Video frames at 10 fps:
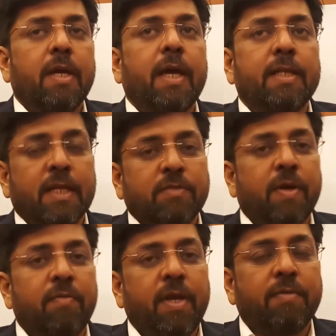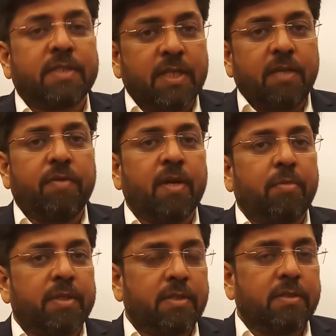And that's why we have significant
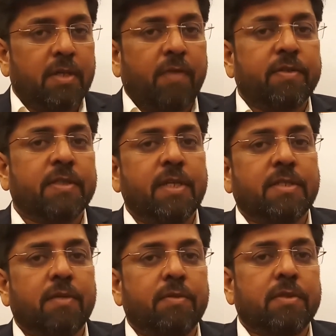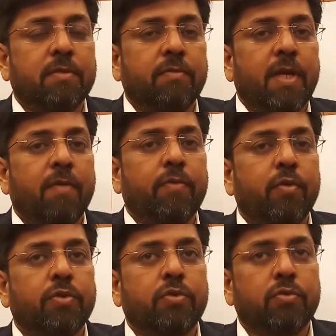presence in after sales service. We have
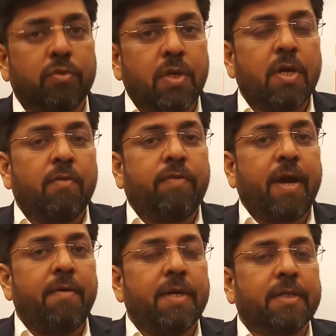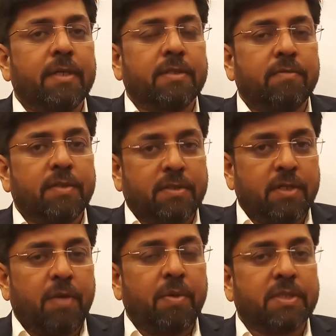close to
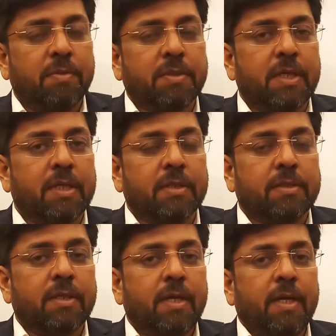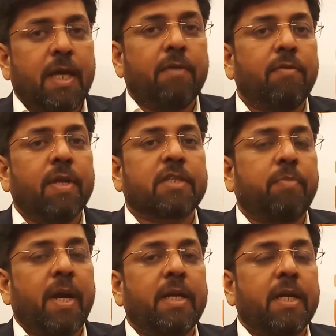531 service centers, and we will
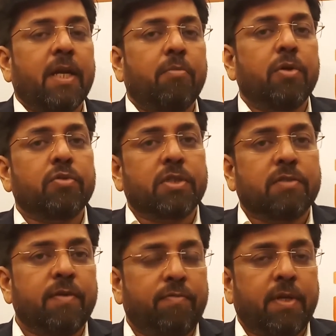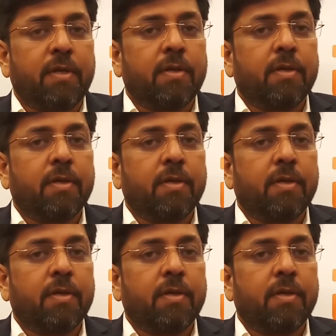expand that number to 650.